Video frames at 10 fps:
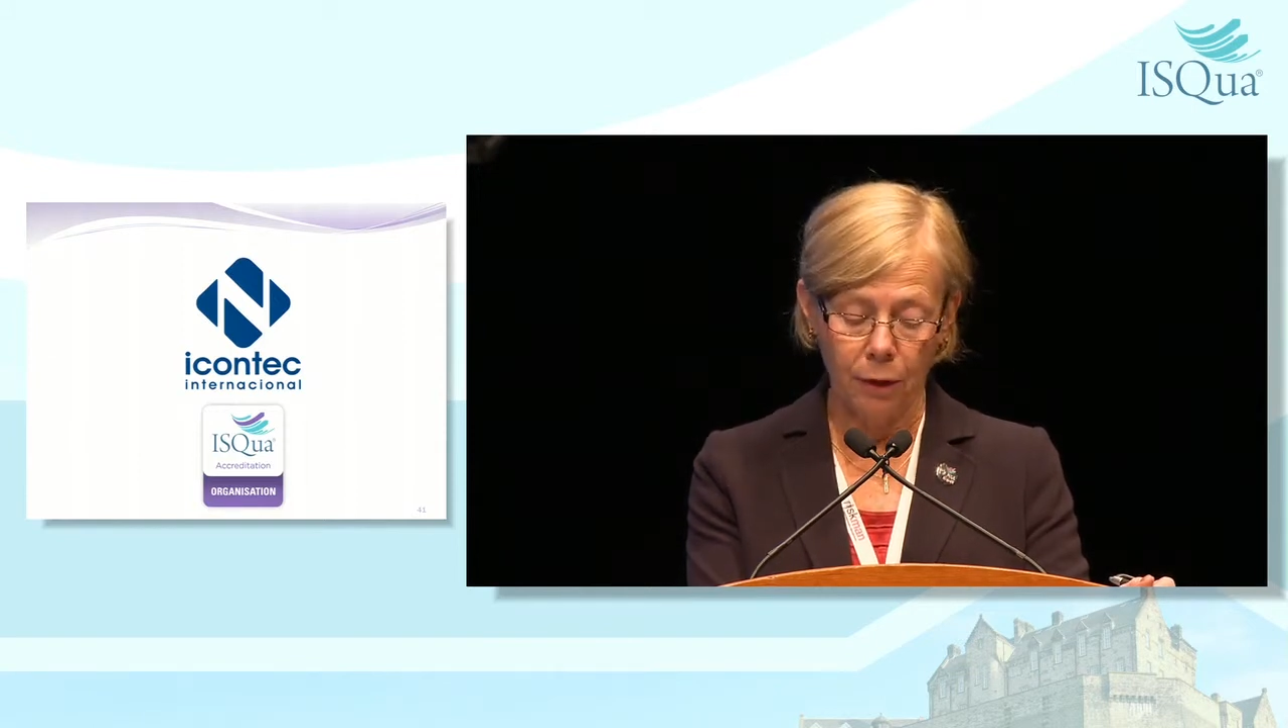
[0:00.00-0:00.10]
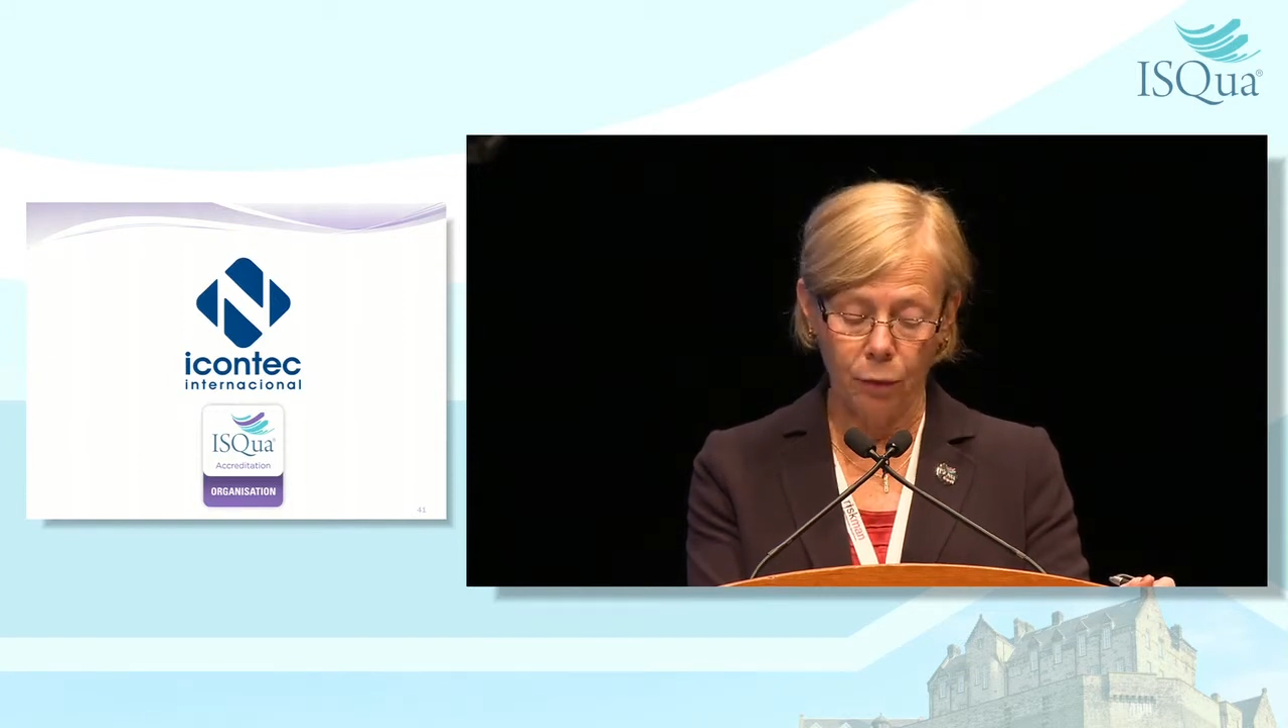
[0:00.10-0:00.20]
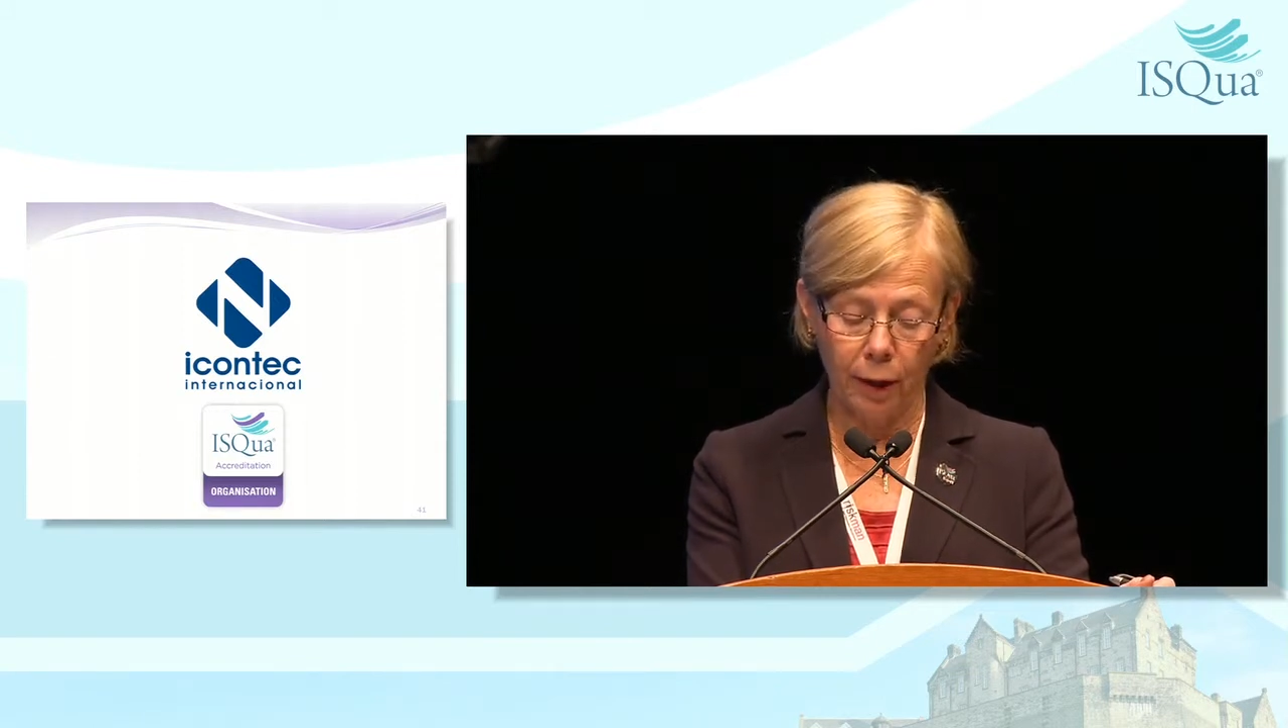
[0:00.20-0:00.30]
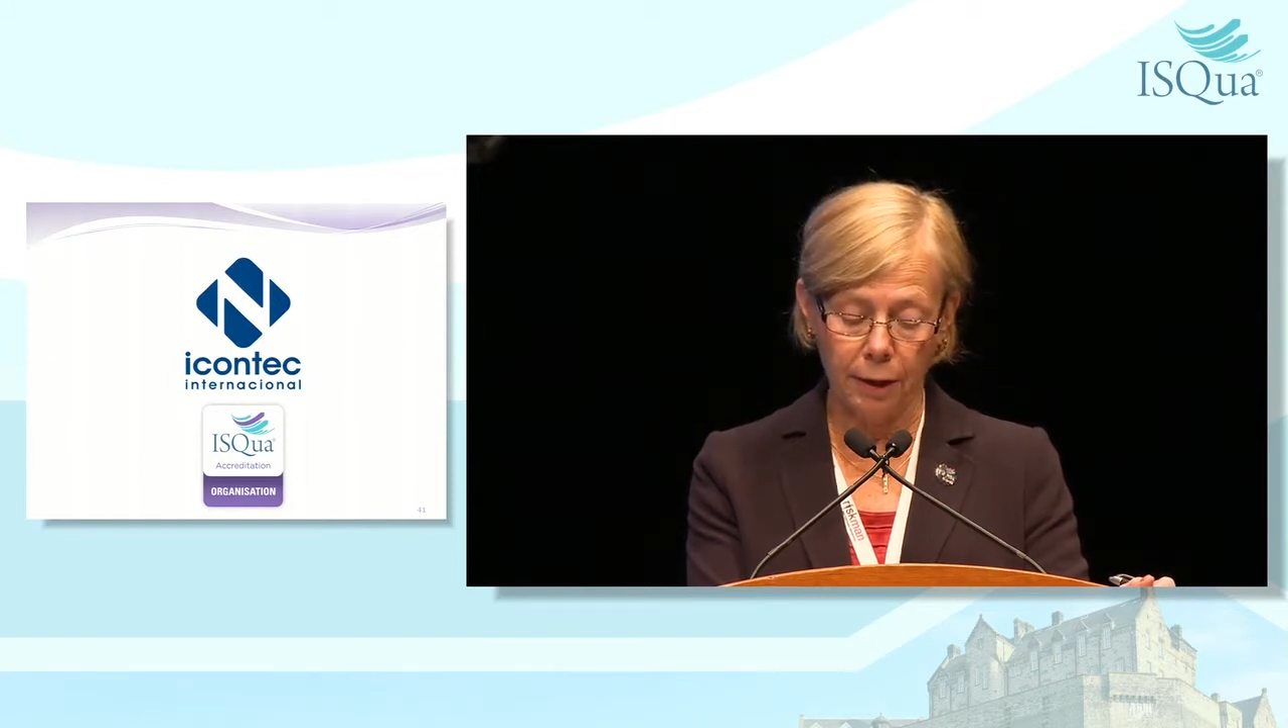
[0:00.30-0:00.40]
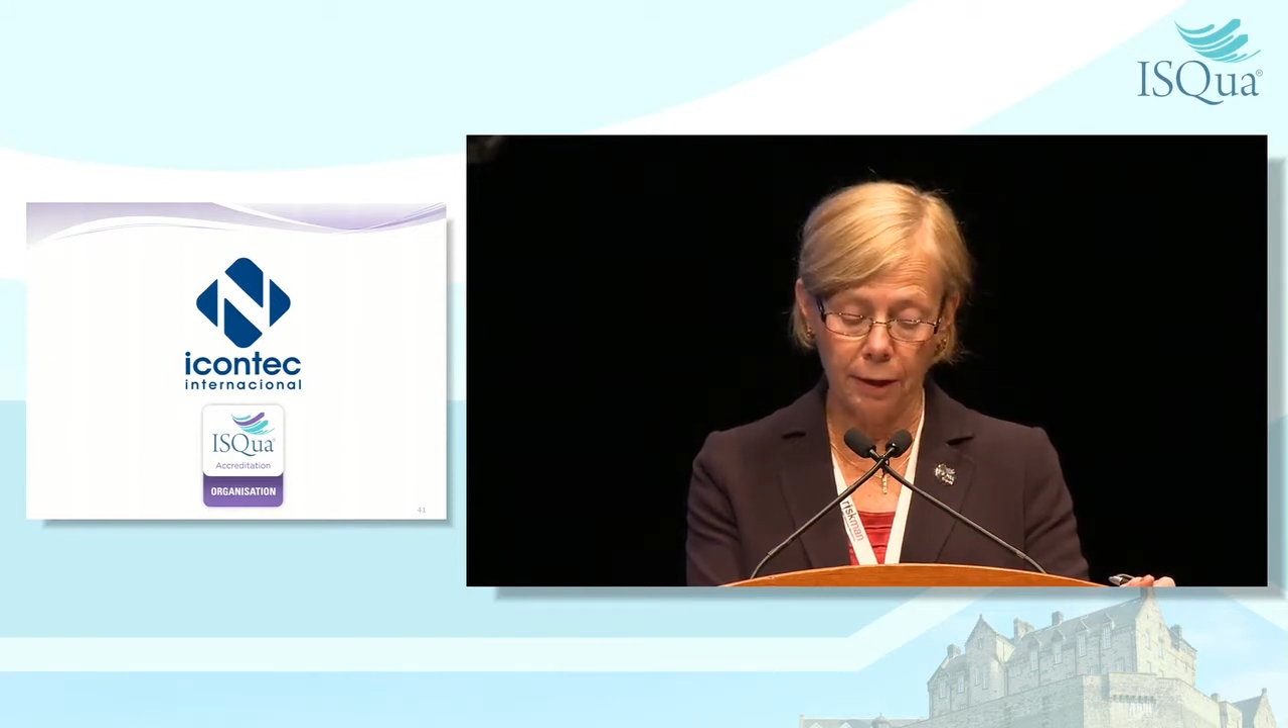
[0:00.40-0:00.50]

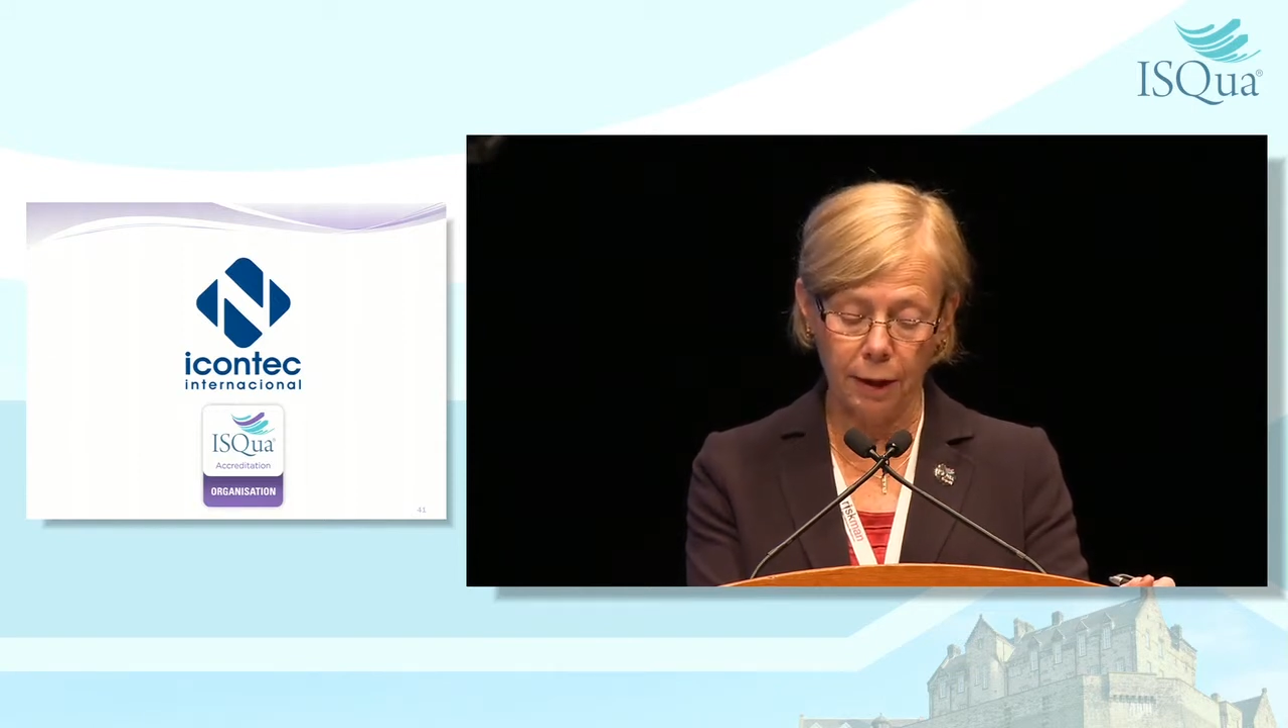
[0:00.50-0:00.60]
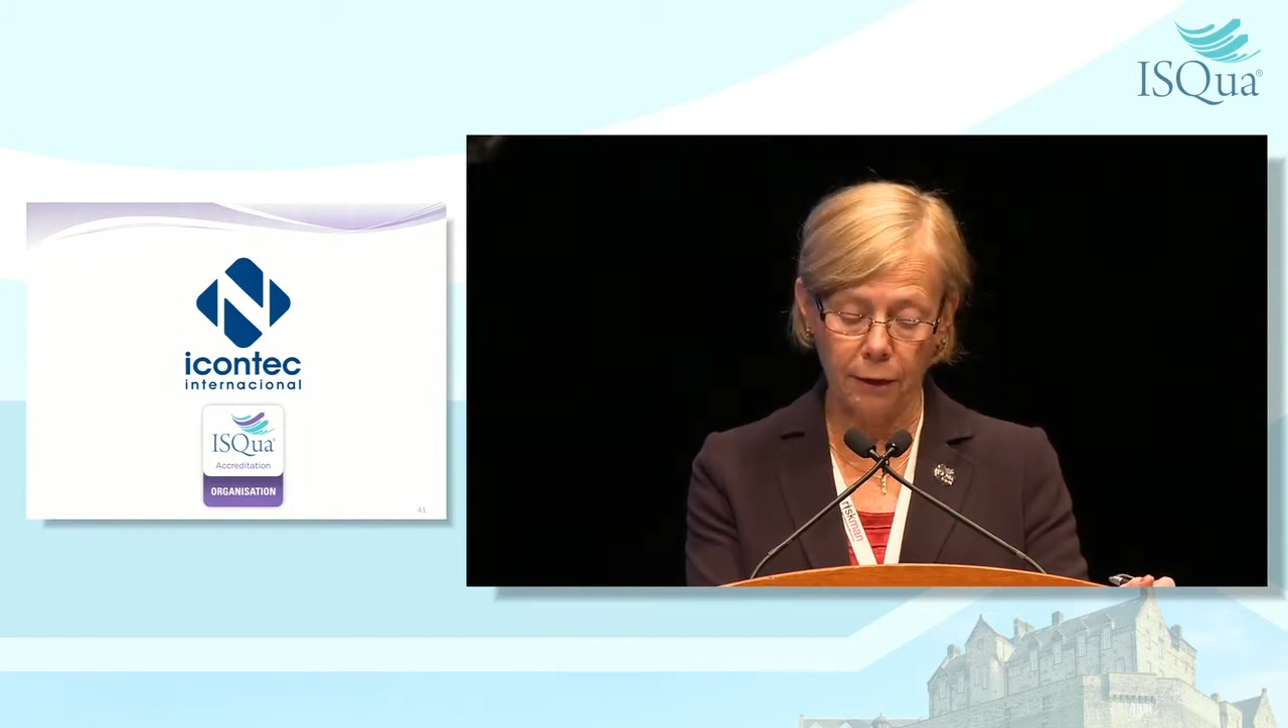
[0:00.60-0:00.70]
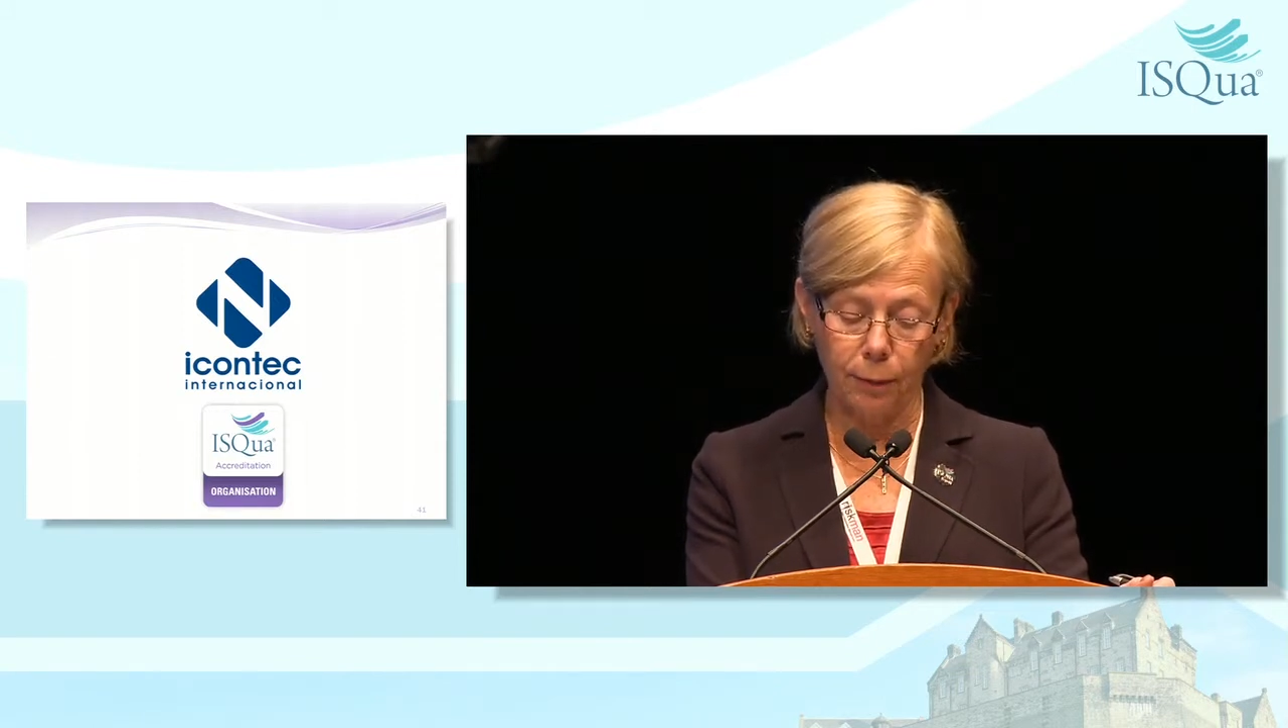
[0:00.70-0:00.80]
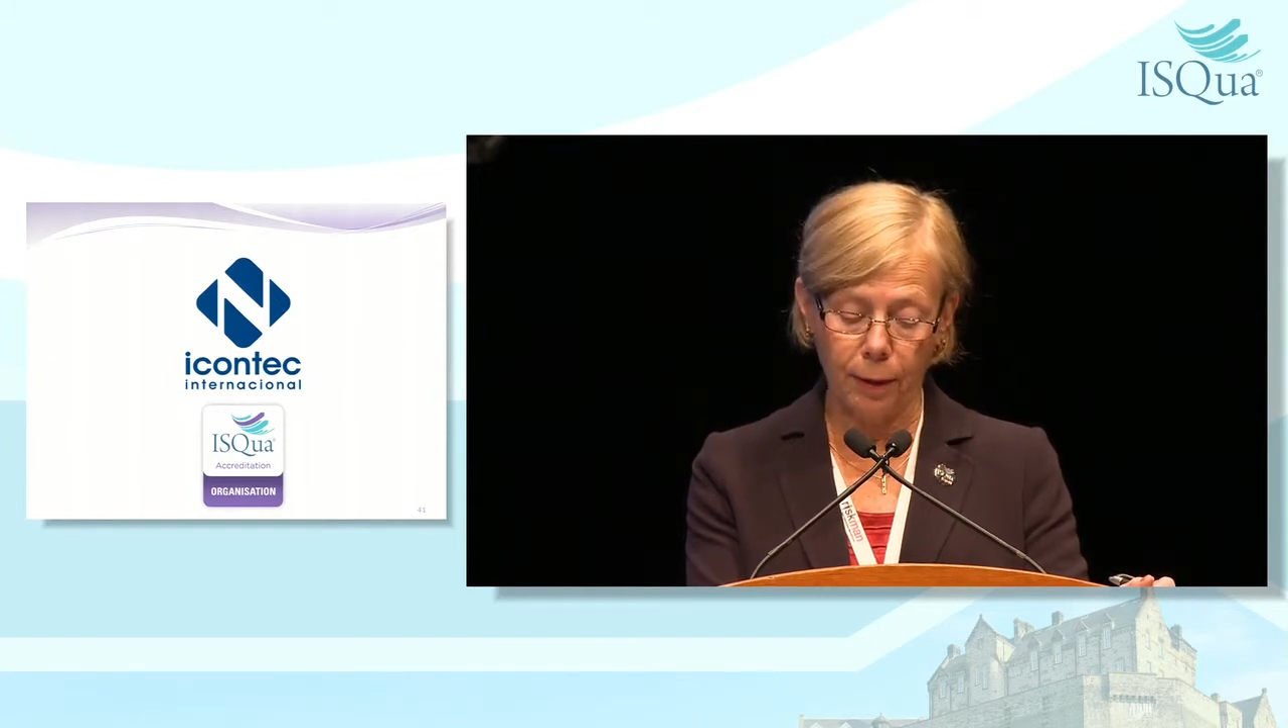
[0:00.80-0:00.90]
recognized